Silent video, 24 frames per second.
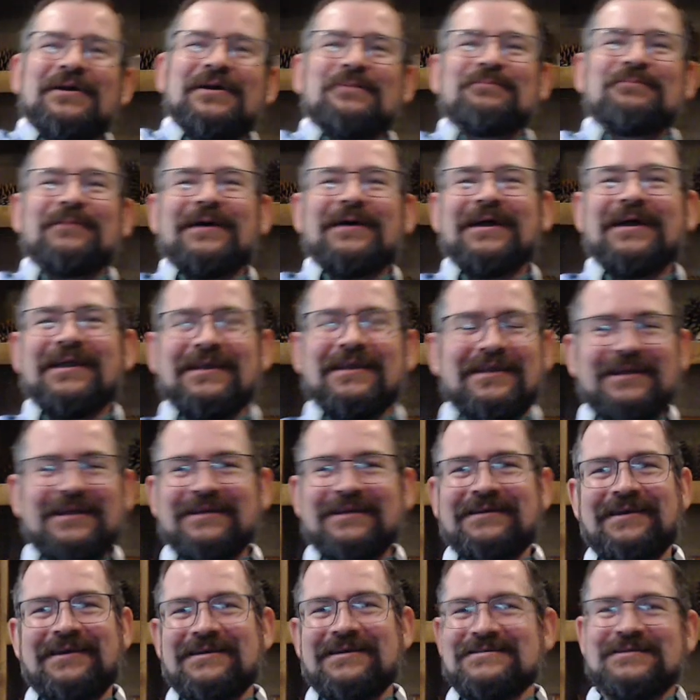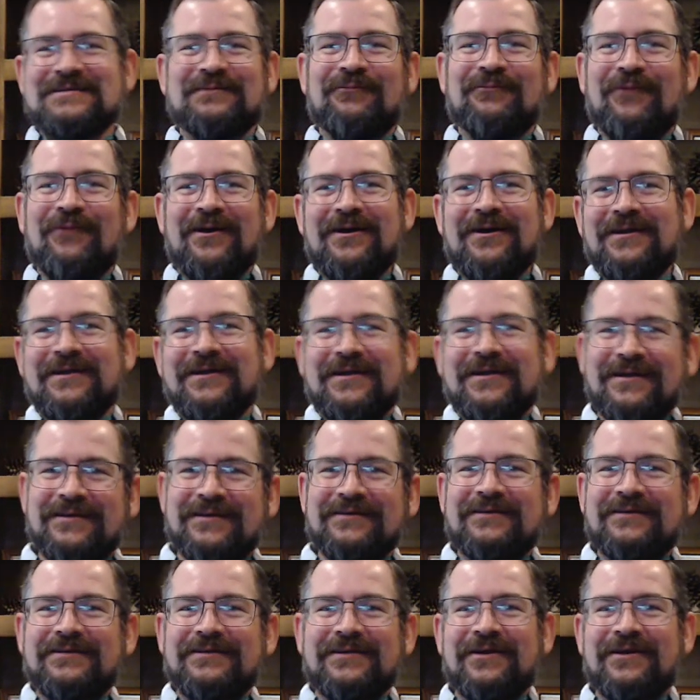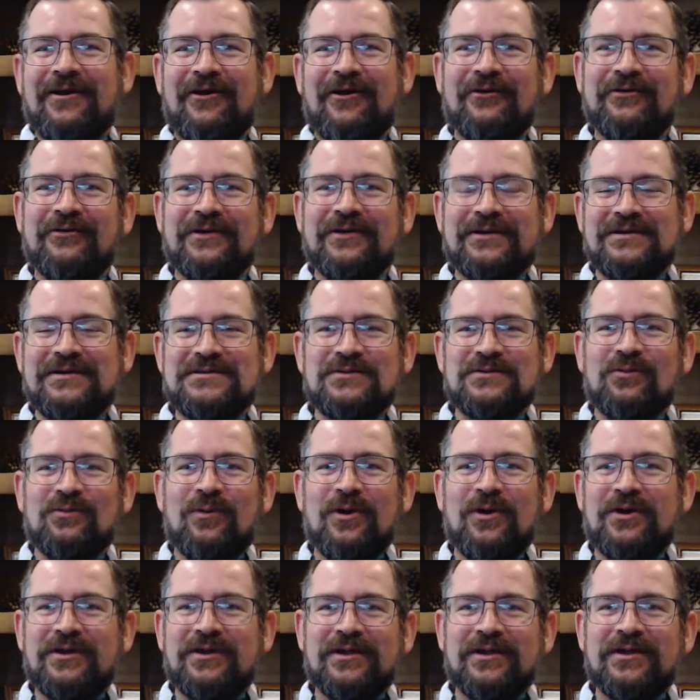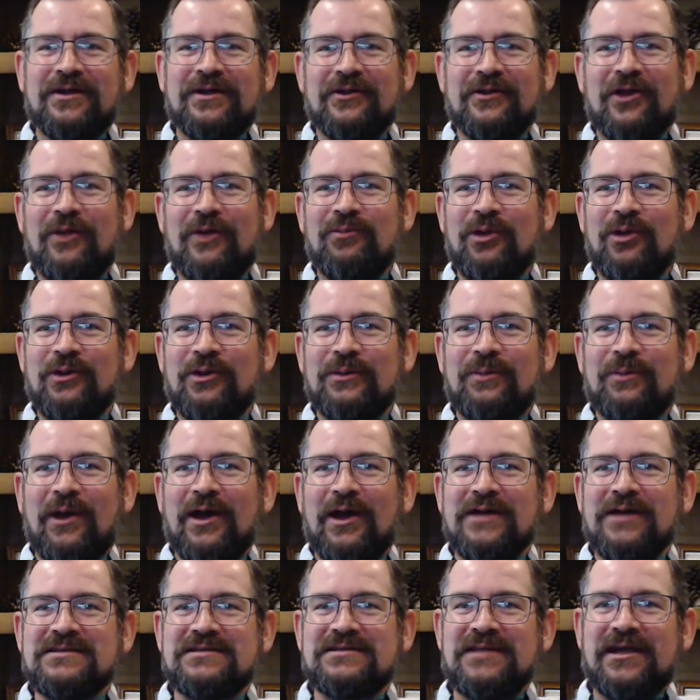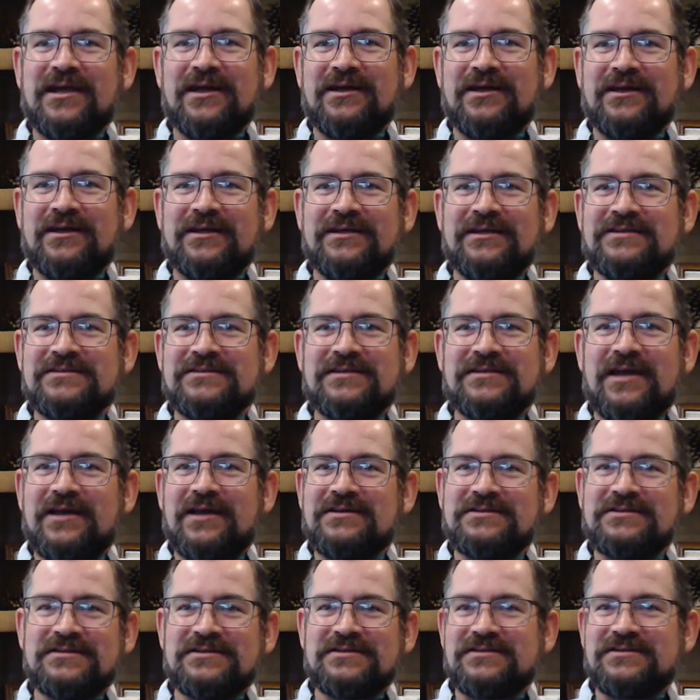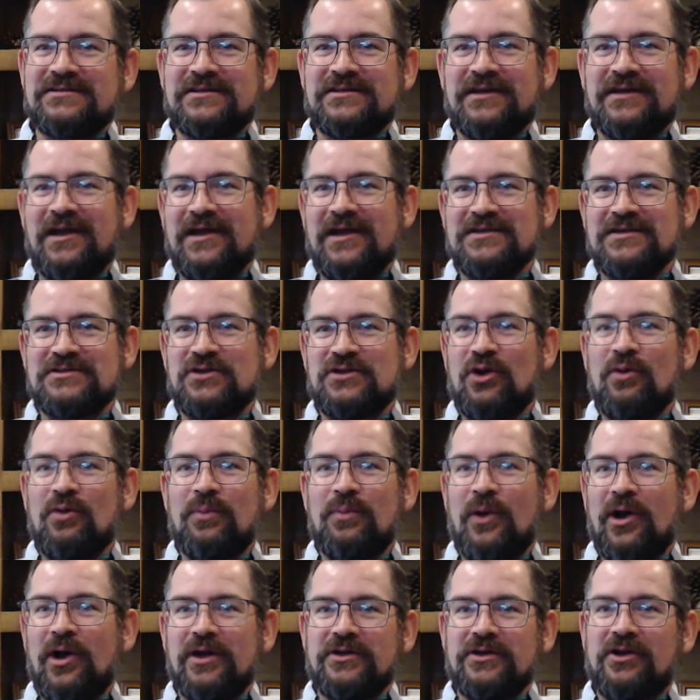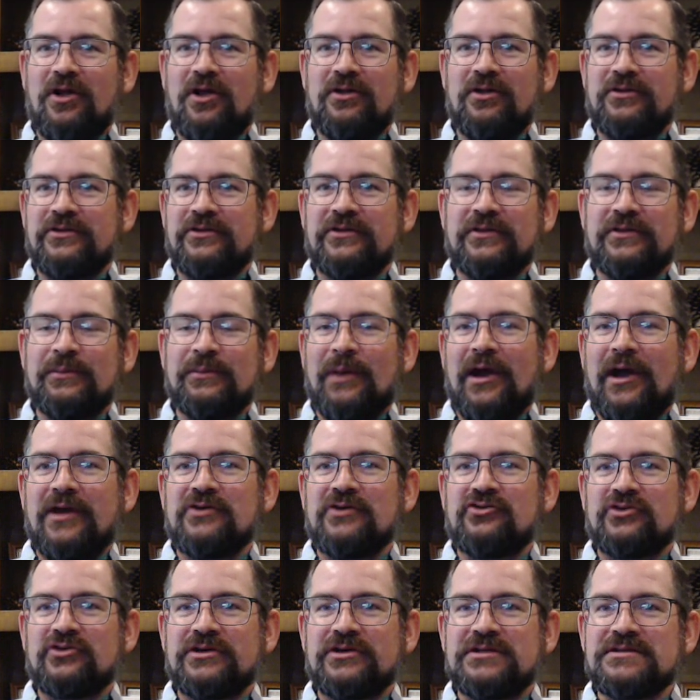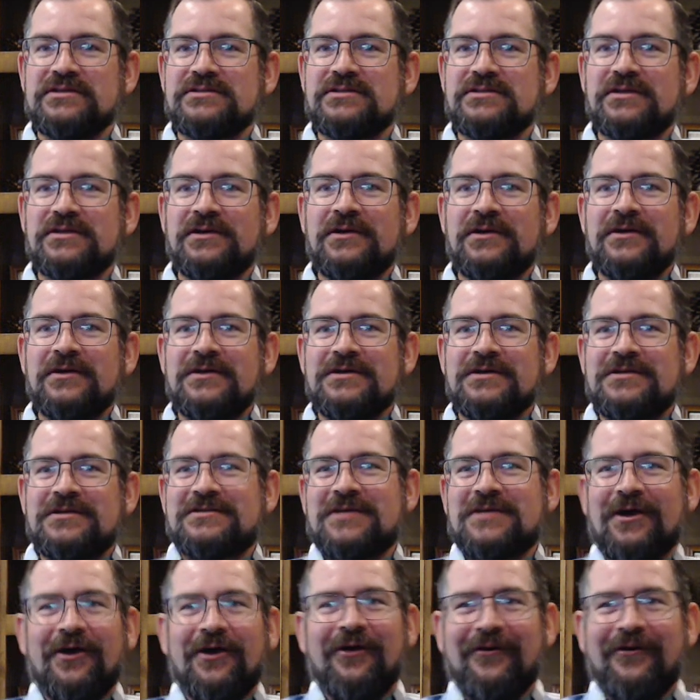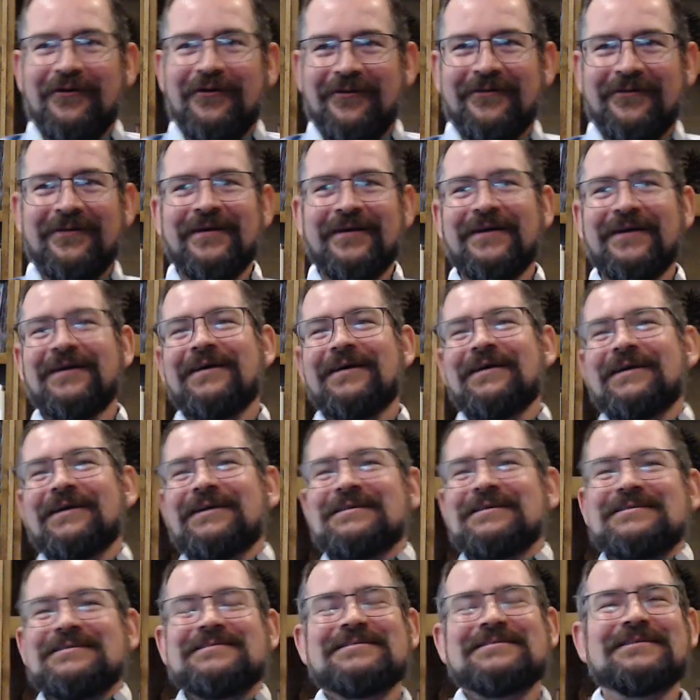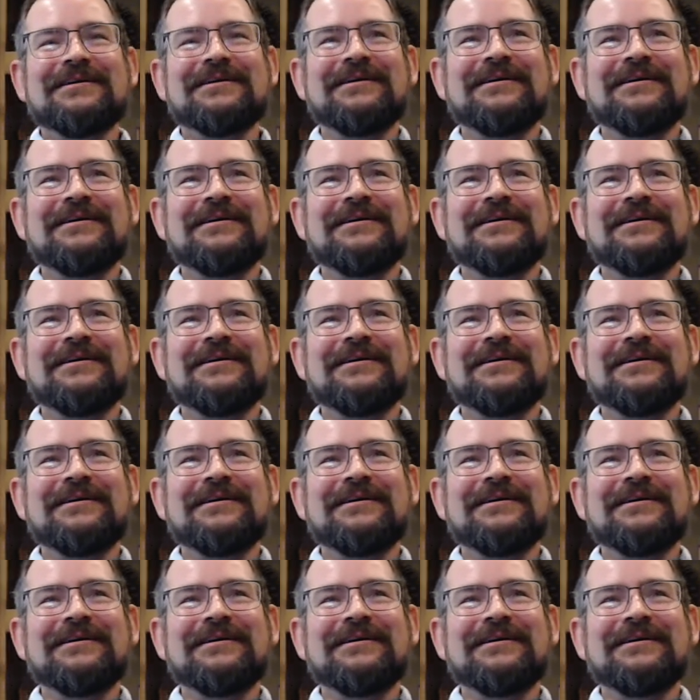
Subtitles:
But it doesn't work in a lovelly pine stand in East Texas that has Yopon taller than a pine tree. So it's